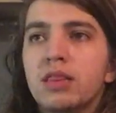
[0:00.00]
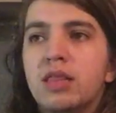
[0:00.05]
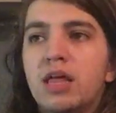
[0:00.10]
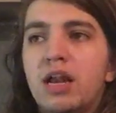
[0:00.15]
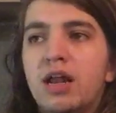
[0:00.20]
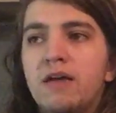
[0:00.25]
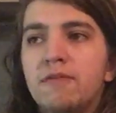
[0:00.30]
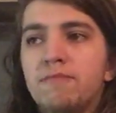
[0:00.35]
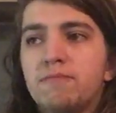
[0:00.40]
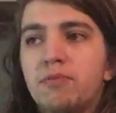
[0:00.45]

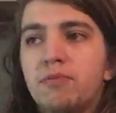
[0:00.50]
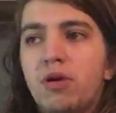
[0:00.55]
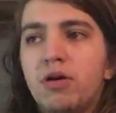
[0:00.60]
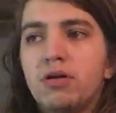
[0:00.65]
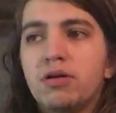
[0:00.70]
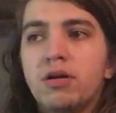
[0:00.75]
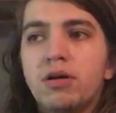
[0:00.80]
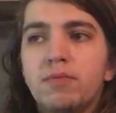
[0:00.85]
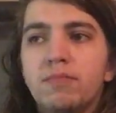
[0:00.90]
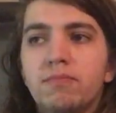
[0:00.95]
that I've
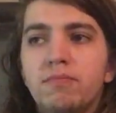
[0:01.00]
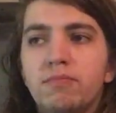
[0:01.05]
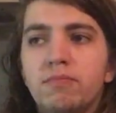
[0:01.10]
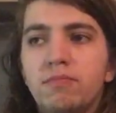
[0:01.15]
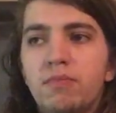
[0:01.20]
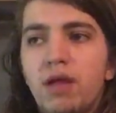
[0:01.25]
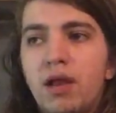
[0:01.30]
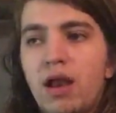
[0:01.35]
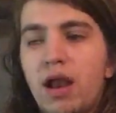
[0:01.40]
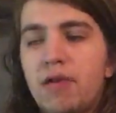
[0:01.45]
brought up
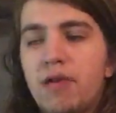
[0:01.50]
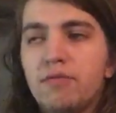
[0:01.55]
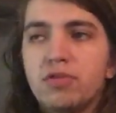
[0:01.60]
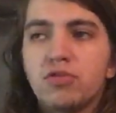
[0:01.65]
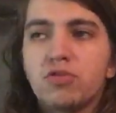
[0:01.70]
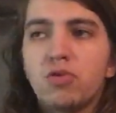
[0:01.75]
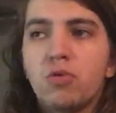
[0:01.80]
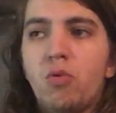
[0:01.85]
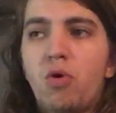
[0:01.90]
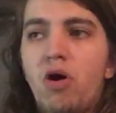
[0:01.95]
every
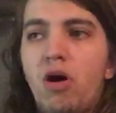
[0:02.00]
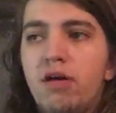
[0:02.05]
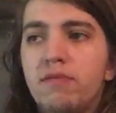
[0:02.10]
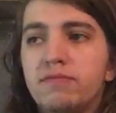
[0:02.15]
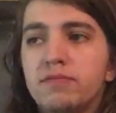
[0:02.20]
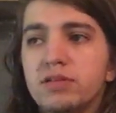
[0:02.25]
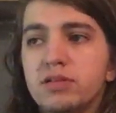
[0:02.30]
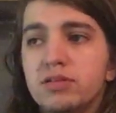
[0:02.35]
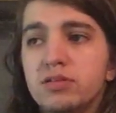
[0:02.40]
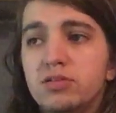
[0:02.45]
so
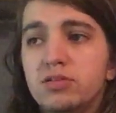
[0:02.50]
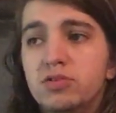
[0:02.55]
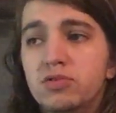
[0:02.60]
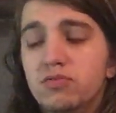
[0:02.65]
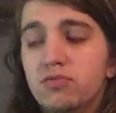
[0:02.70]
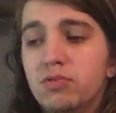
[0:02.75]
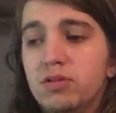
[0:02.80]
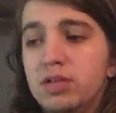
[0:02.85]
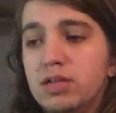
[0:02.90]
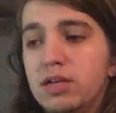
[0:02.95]
often to
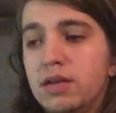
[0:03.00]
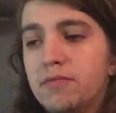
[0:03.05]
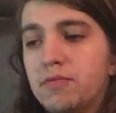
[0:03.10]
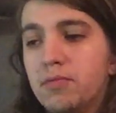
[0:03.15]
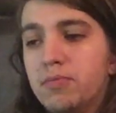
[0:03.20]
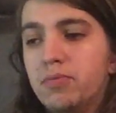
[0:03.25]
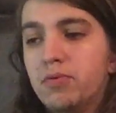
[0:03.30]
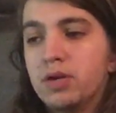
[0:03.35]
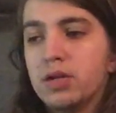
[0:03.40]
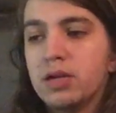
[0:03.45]
really
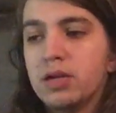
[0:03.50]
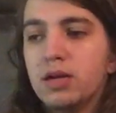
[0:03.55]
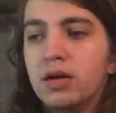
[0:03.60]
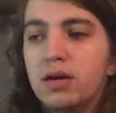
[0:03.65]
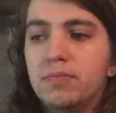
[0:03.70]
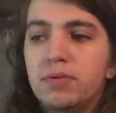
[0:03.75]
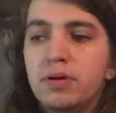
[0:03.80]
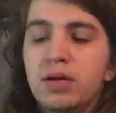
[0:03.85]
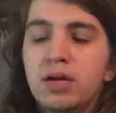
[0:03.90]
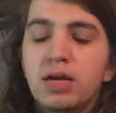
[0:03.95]
never bringing
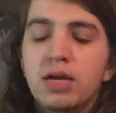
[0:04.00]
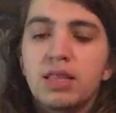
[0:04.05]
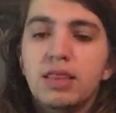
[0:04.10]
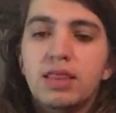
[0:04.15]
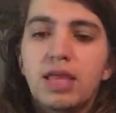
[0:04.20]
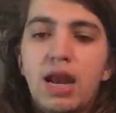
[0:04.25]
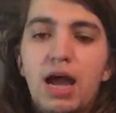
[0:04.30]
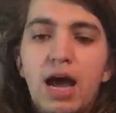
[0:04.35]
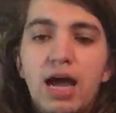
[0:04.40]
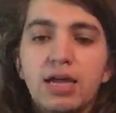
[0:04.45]
up
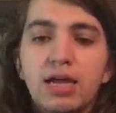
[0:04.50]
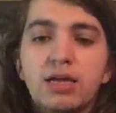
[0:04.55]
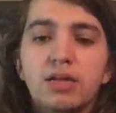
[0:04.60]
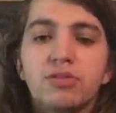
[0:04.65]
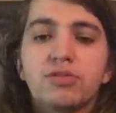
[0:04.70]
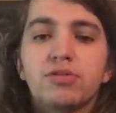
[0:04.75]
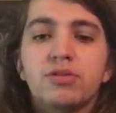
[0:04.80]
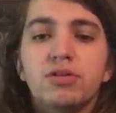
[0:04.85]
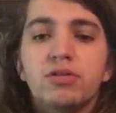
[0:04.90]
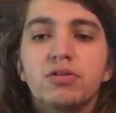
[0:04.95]
that I
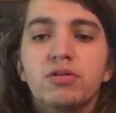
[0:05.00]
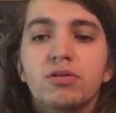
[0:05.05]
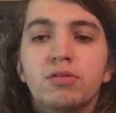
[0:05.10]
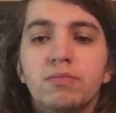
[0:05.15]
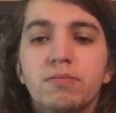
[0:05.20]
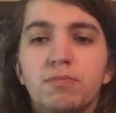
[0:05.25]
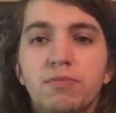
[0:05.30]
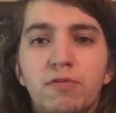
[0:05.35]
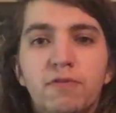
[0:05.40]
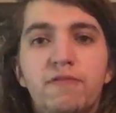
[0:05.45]

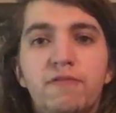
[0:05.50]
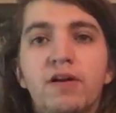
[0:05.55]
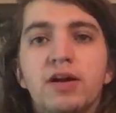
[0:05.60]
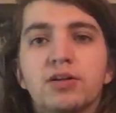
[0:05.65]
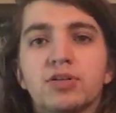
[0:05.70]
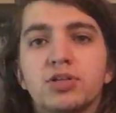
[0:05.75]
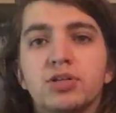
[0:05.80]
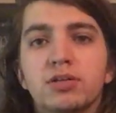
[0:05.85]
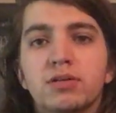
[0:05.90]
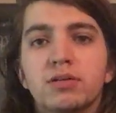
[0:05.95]
consider
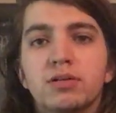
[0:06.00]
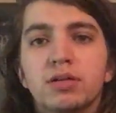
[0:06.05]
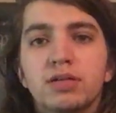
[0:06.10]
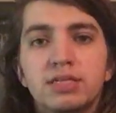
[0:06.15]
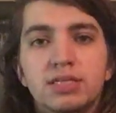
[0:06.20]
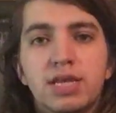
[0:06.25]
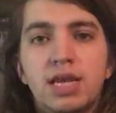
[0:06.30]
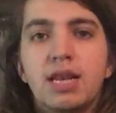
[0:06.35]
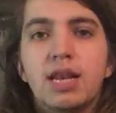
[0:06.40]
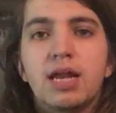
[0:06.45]
perfection,
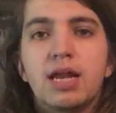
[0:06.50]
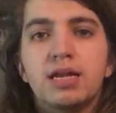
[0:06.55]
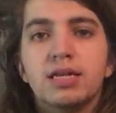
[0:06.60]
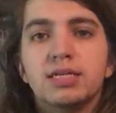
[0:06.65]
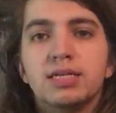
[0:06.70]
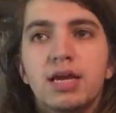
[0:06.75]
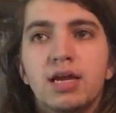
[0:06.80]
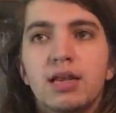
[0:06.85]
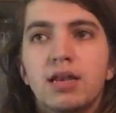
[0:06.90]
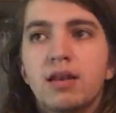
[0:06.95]
10 out of
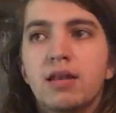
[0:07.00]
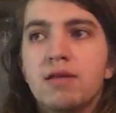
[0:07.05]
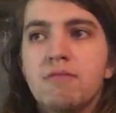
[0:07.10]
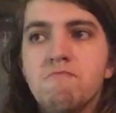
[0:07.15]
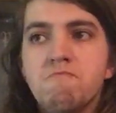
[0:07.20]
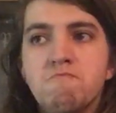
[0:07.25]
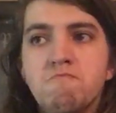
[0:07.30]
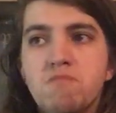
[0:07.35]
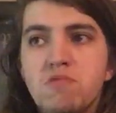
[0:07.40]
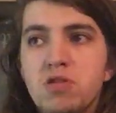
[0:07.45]
10,
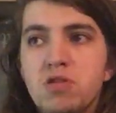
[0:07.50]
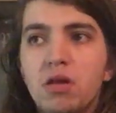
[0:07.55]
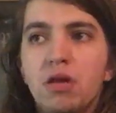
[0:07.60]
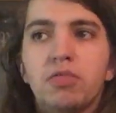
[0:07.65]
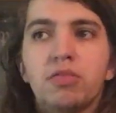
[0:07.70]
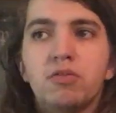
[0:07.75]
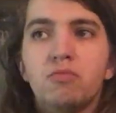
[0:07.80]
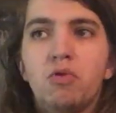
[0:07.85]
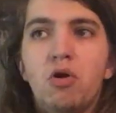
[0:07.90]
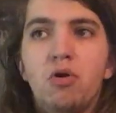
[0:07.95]

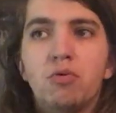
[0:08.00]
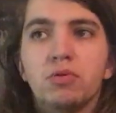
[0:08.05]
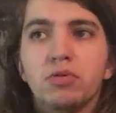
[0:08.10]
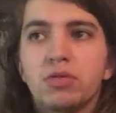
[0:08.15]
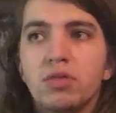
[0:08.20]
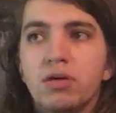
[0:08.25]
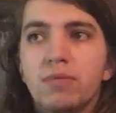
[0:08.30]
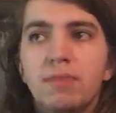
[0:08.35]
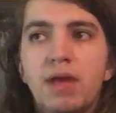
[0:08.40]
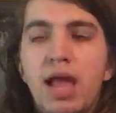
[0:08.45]
nothing wrong
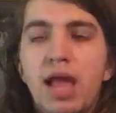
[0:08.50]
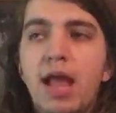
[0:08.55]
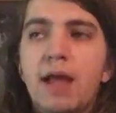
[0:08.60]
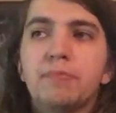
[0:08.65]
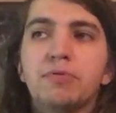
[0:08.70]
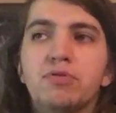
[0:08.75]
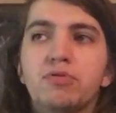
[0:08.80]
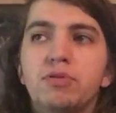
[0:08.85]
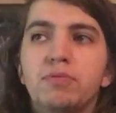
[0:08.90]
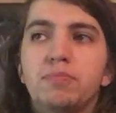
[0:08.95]
with them,
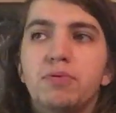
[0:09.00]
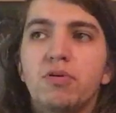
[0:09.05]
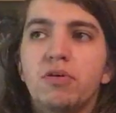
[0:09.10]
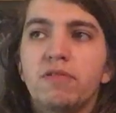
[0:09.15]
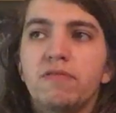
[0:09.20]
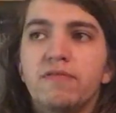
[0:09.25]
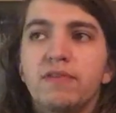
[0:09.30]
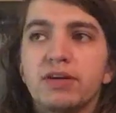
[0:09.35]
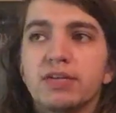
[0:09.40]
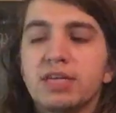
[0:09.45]
absolutely
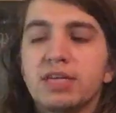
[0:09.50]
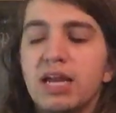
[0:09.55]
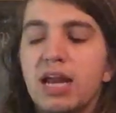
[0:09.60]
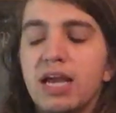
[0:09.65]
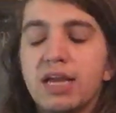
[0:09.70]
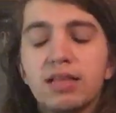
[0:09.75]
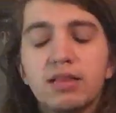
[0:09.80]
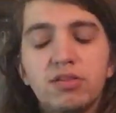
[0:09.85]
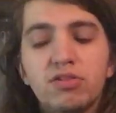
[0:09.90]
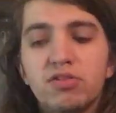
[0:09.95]
perfect. And
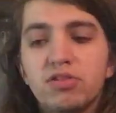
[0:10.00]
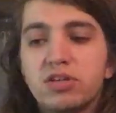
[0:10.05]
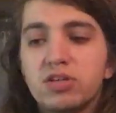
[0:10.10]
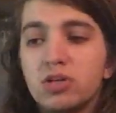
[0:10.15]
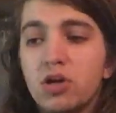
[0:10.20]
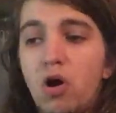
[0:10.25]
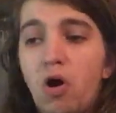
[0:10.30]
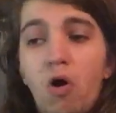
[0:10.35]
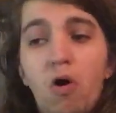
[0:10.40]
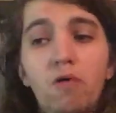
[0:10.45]
I can listen
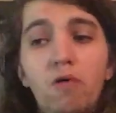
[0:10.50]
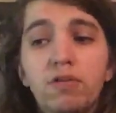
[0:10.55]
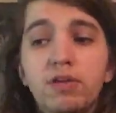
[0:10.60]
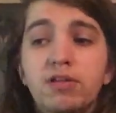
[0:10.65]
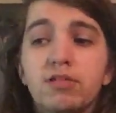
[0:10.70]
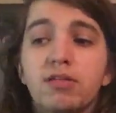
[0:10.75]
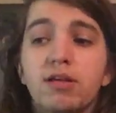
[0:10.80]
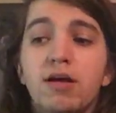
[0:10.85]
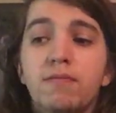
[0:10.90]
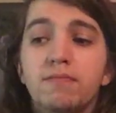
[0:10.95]
to all
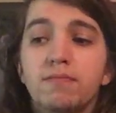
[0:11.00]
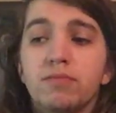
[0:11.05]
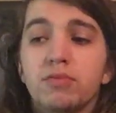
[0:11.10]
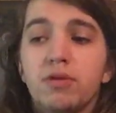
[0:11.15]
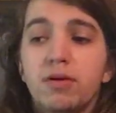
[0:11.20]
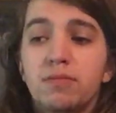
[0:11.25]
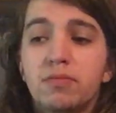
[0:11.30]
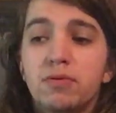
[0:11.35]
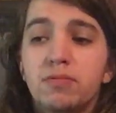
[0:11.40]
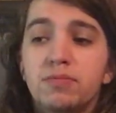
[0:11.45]
these
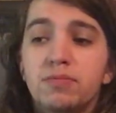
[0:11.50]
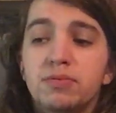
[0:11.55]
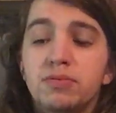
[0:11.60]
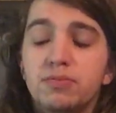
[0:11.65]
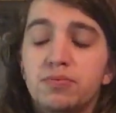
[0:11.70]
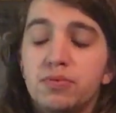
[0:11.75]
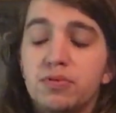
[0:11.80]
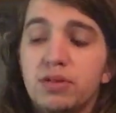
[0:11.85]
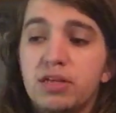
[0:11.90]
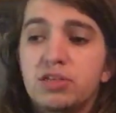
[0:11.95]
albums I'm going to
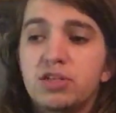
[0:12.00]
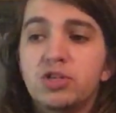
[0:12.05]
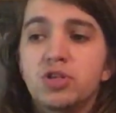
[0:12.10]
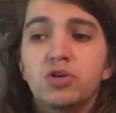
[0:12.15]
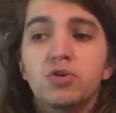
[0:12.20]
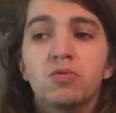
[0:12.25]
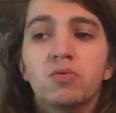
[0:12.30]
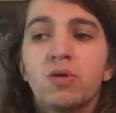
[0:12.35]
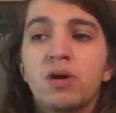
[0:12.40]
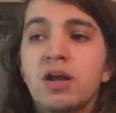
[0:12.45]
present to
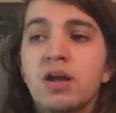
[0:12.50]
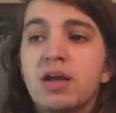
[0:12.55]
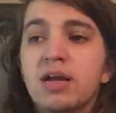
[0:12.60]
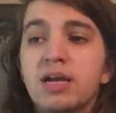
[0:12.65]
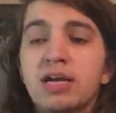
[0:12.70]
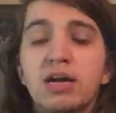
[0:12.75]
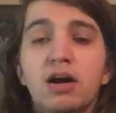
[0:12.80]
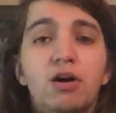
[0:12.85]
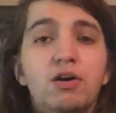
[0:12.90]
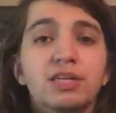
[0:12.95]
you
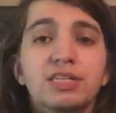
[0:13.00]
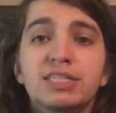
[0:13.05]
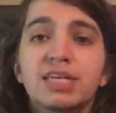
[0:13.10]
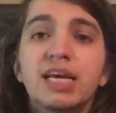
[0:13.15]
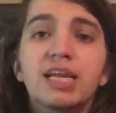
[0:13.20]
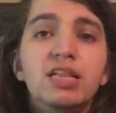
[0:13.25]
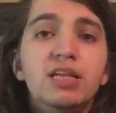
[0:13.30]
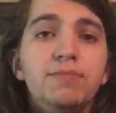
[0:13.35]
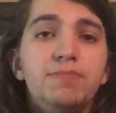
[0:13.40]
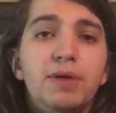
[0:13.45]
on a
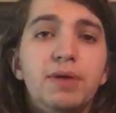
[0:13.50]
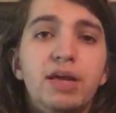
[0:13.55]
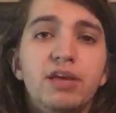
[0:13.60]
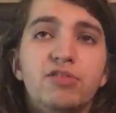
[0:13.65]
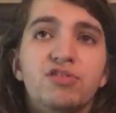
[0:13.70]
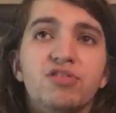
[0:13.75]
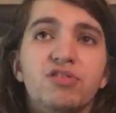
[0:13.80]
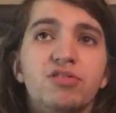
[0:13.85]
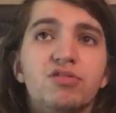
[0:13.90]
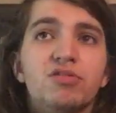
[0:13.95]
daily
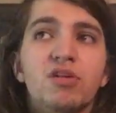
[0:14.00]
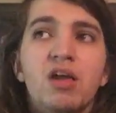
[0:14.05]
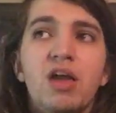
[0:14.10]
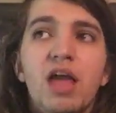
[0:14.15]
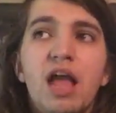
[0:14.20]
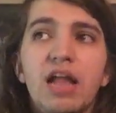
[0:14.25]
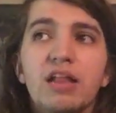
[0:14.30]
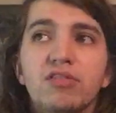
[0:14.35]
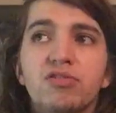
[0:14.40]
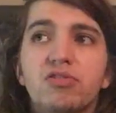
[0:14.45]
basis
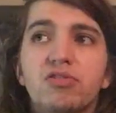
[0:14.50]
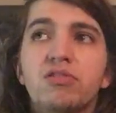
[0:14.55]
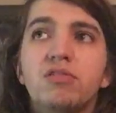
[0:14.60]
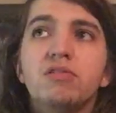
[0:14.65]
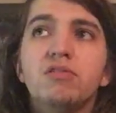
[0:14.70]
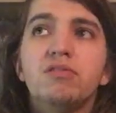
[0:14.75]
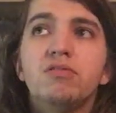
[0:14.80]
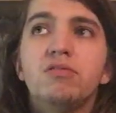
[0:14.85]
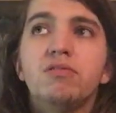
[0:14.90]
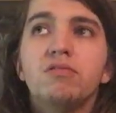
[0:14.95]
and
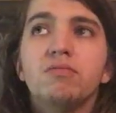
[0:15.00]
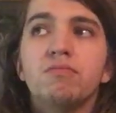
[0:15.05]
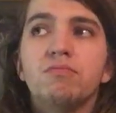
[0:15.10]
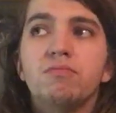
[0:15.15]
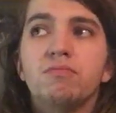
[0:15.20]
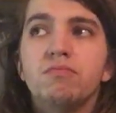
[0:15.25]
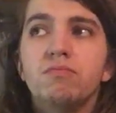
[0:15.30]
still